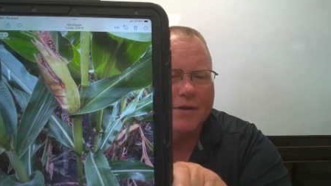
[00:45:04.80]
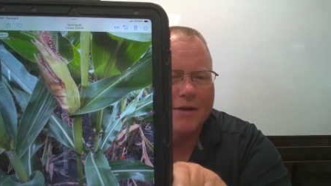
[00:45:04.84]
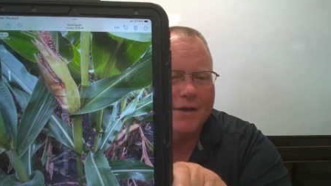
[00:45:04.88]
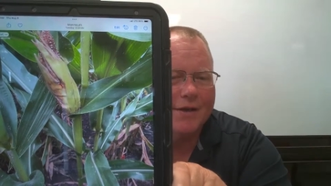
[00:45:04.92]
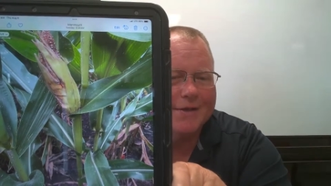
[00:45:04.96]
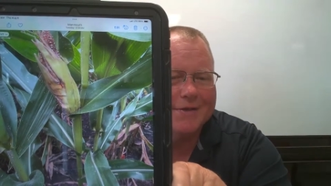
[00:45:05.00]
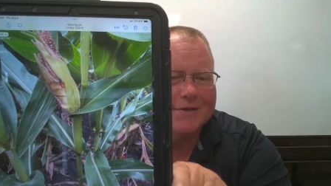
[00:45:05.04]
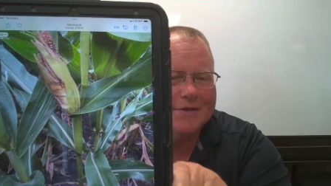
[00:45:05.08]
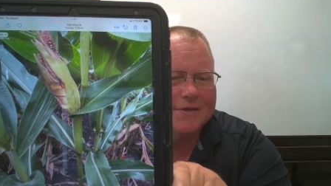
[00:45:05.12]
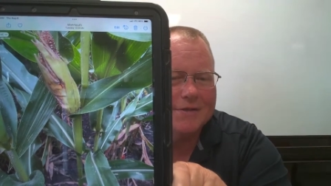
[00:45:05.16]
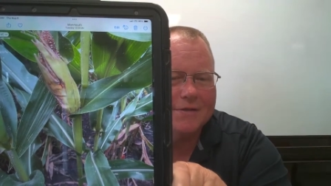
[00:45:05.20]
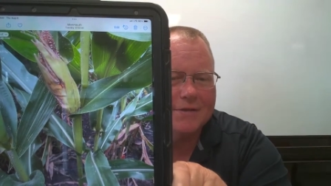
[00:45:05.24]
that
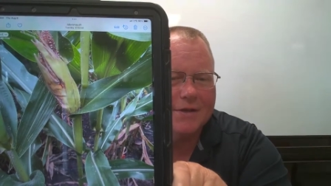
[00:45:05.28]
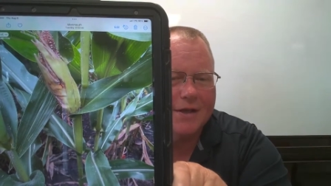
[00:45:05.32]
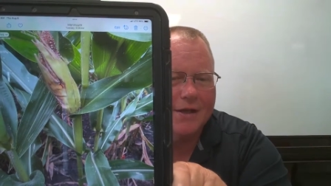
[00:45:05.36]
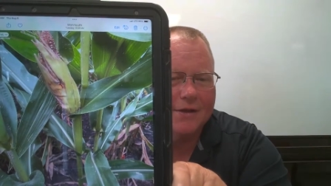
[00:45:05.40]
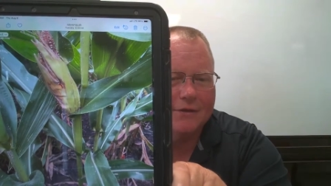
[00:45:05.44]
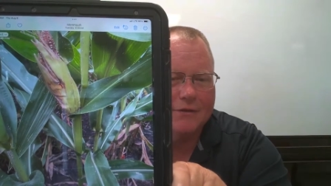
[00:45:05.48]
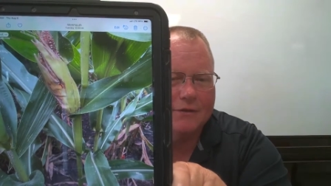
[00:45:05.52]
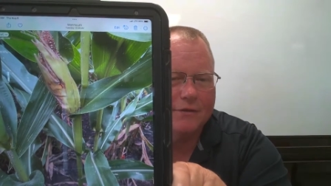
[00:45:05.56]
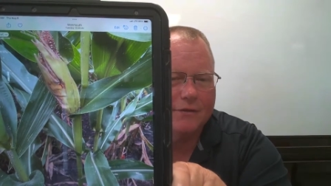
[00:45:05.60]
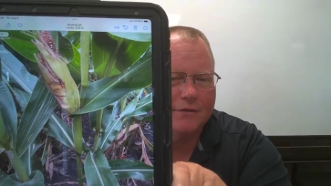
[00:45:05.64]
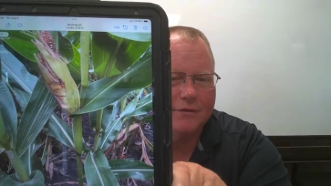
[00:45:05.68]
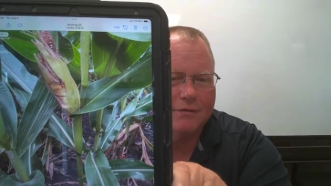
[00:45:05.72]

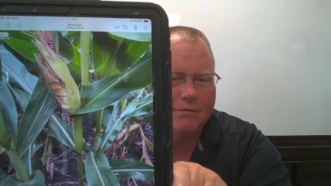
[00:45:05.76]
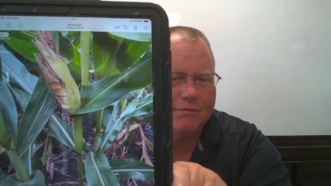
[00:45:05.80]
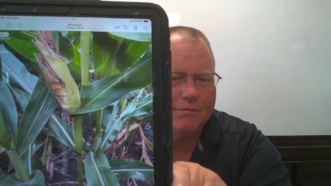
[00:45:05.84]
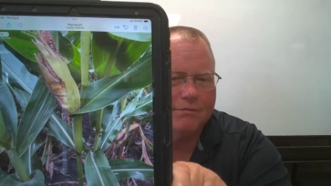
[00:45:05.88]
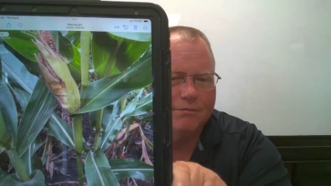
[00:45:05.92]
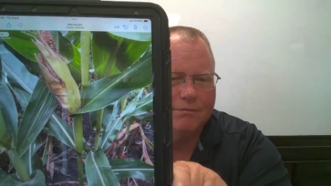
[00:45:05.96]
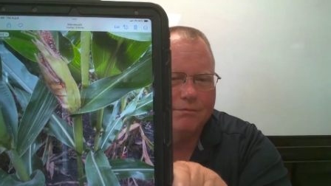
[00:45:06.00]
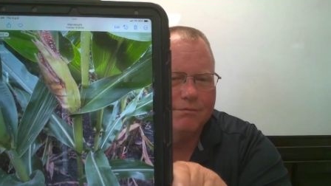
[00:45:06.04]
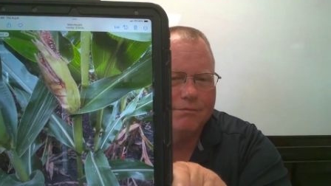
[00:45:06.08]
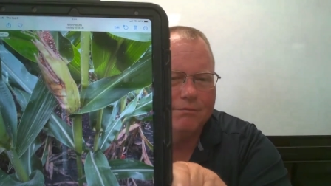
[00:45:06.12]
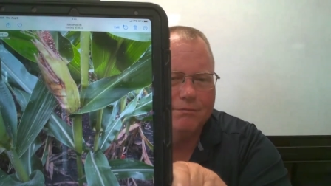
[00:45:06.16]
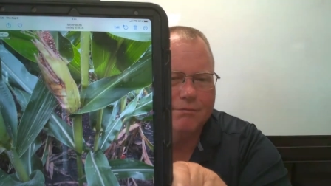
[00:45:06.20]
it's
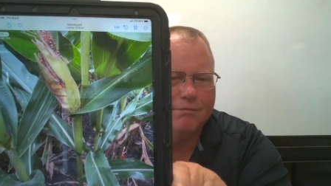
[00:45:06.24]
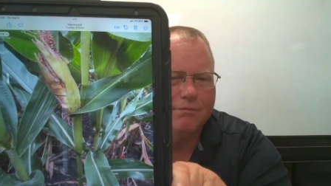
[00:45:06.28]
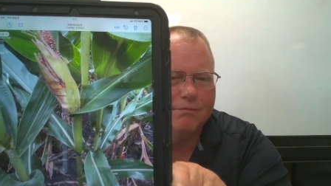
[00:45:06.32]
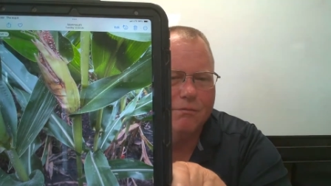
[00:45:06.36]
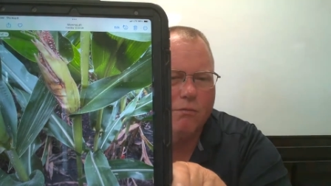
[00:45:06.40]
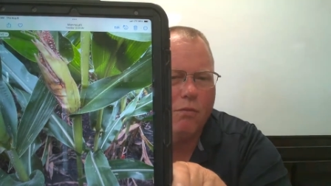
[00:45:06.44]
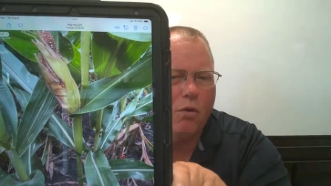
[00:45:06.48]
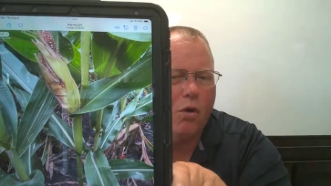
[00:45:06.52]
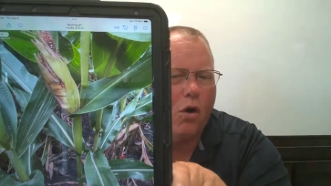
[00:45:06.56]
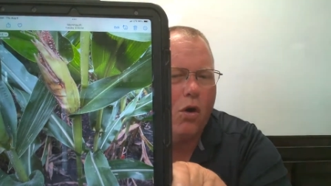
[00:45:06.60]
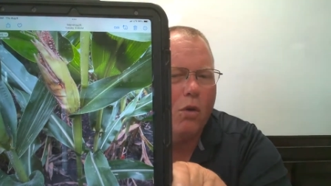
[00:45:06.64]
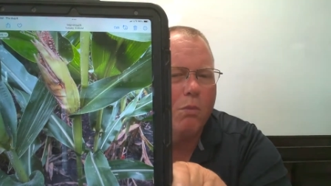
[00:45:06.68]

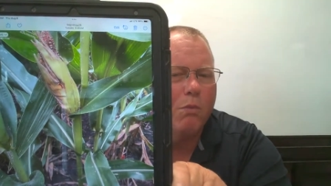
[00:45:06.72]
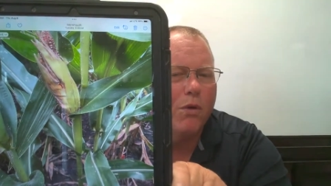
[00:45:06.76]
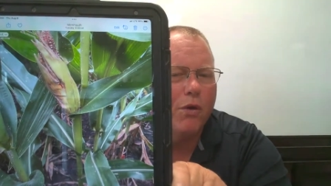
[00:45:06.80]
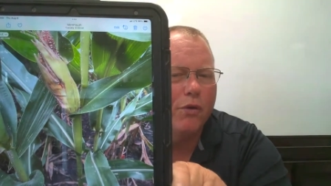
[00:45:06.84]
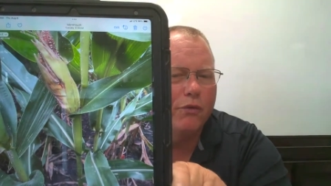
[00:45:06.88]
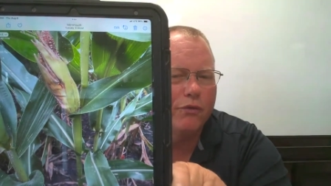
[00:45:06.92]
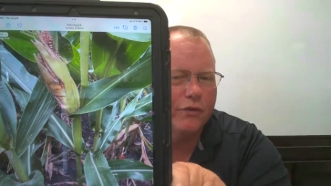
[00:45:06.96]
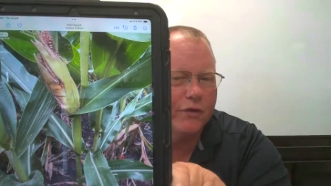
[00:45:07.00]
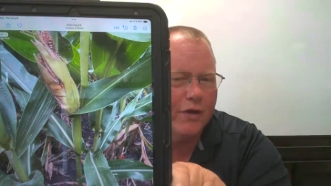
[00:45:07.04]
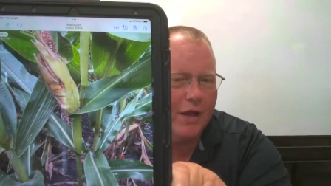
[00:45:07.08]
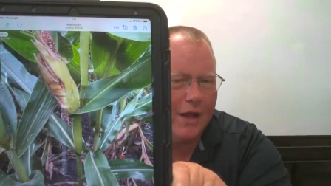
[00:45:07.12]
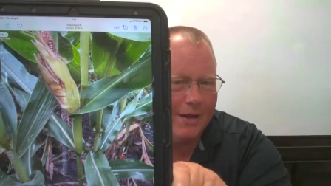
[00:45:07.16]

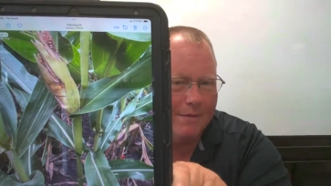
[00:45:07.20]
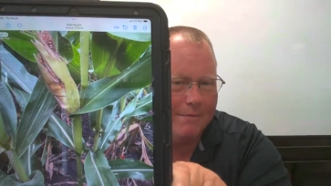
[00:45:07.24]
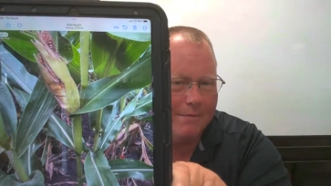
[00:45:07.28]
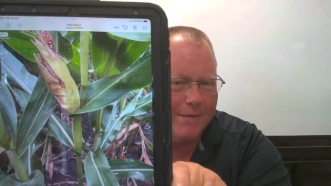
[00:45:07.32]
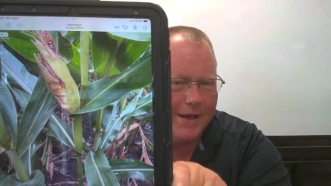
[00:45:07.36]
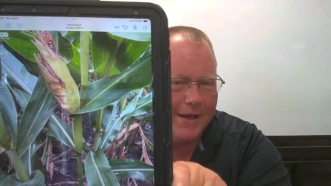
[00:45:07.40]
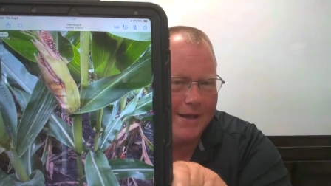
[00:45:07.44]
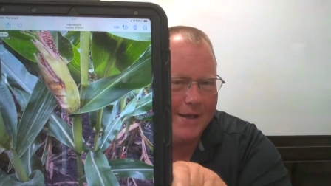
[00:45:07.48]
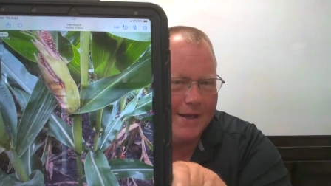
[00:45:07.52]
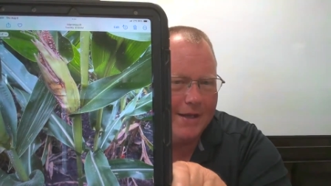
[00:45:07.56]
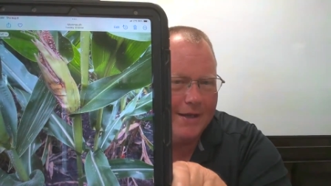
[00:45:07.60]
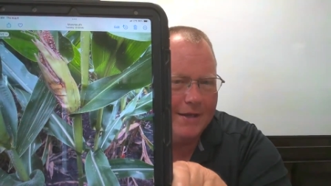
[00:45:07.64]
almost not
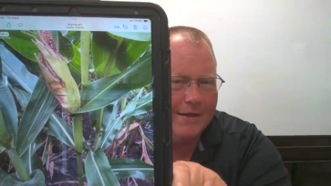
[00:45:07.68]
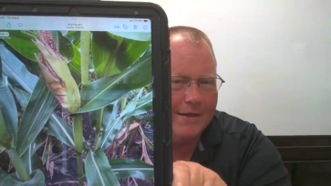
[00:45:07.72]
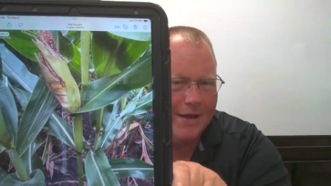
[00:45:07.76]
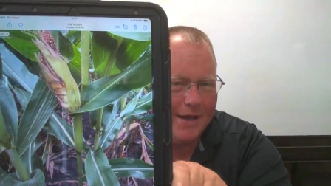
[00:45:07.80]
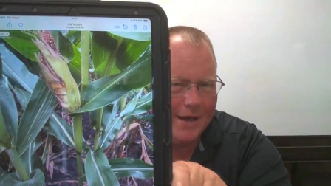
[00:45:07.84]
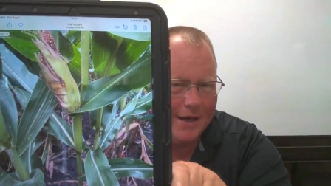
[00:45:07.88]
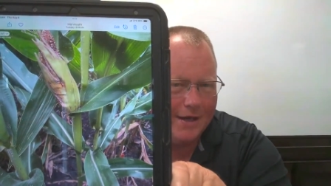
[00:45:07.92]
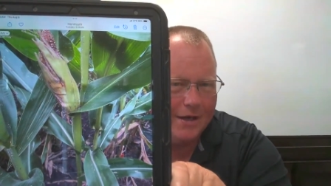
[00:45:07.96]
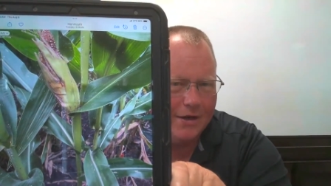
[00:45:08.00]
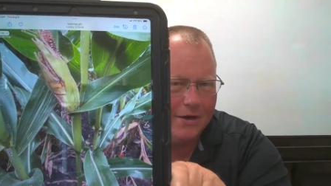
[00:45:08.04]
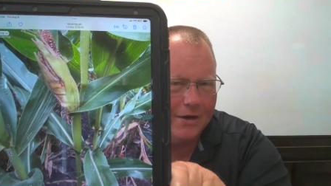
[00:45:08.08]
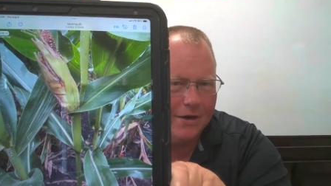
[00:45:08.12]
making
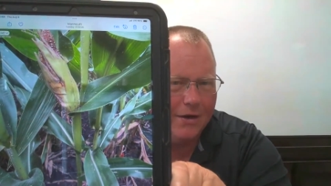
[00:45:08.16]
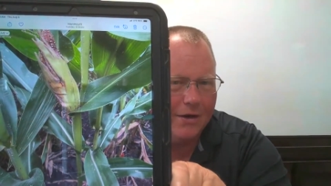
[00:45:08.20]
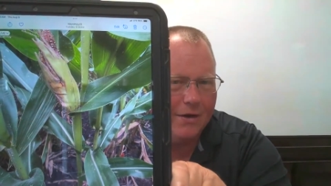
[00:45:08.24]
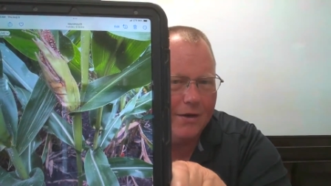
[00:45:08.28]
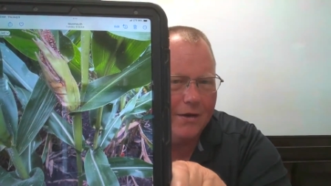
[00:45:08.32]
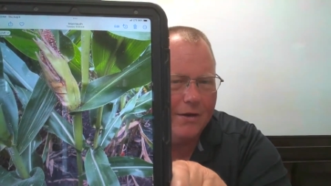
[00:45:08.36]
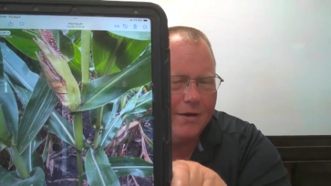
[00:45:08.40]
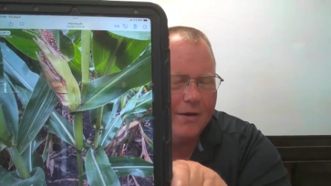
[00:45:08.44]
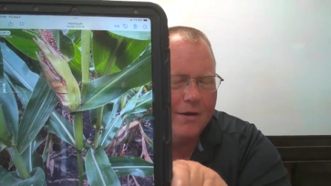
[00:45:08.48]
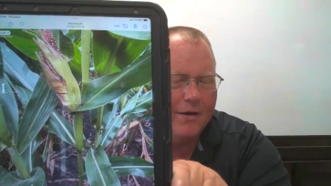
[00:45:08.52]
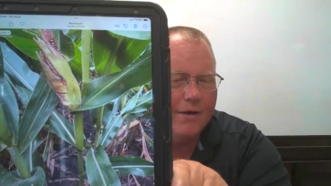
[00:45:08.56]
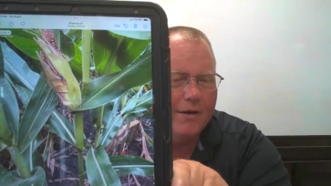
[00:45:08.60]
an ear,